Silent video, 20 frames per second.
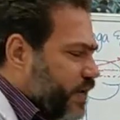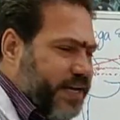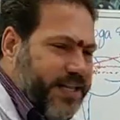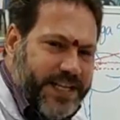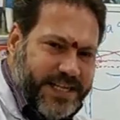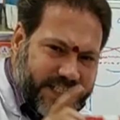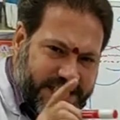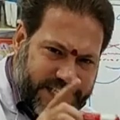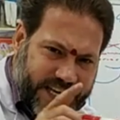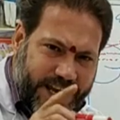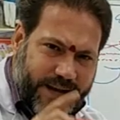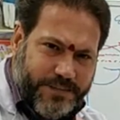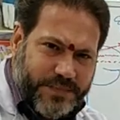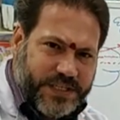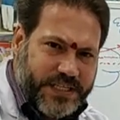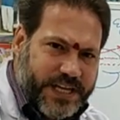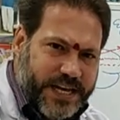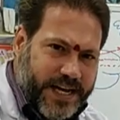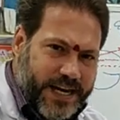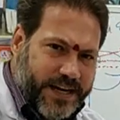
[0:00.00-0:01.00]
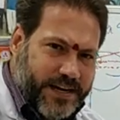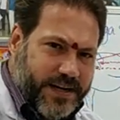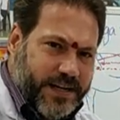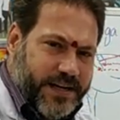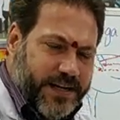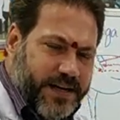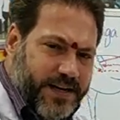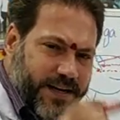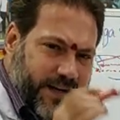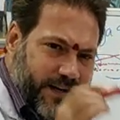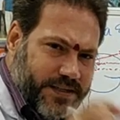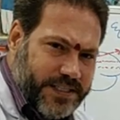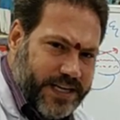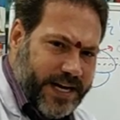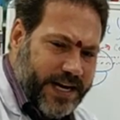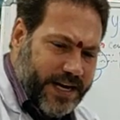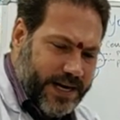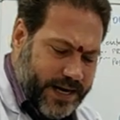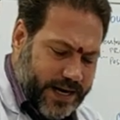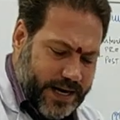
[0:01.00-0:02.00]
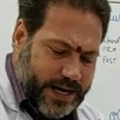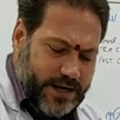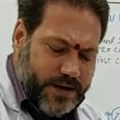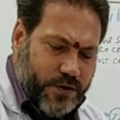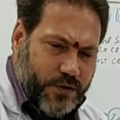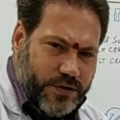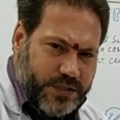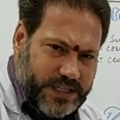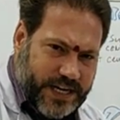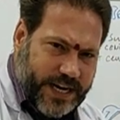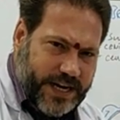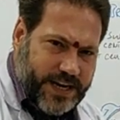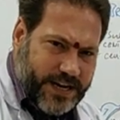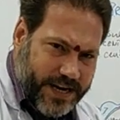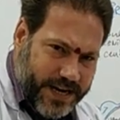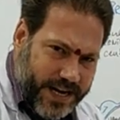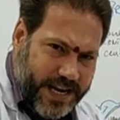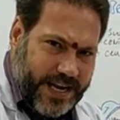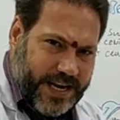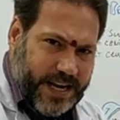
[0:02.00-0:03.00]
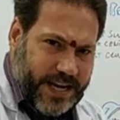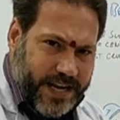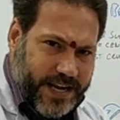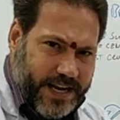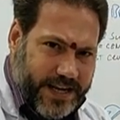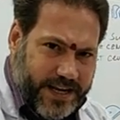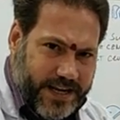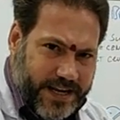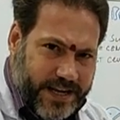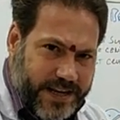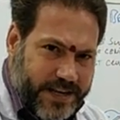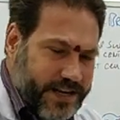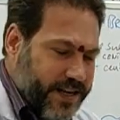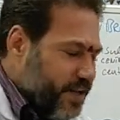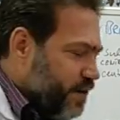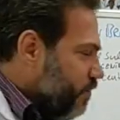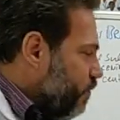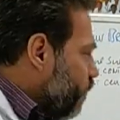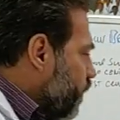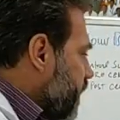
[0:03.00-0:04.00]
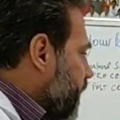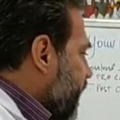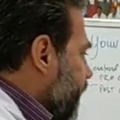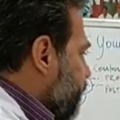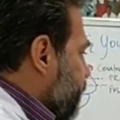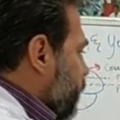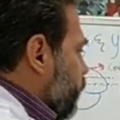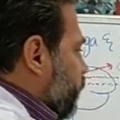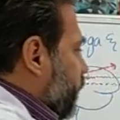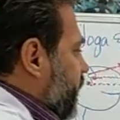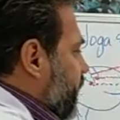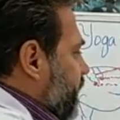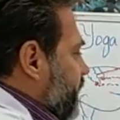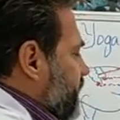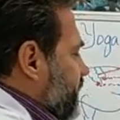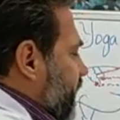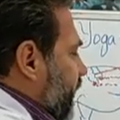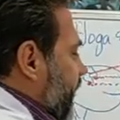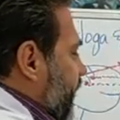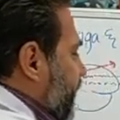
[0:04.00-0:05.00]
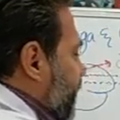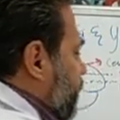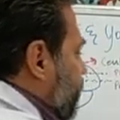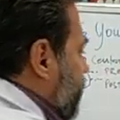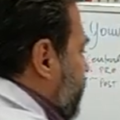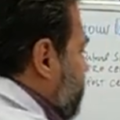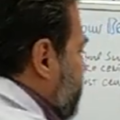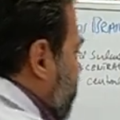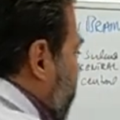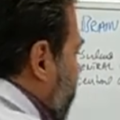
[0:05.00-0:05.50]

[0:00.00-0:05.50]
doing the same side, right hand to right knee, what I'm doing is I am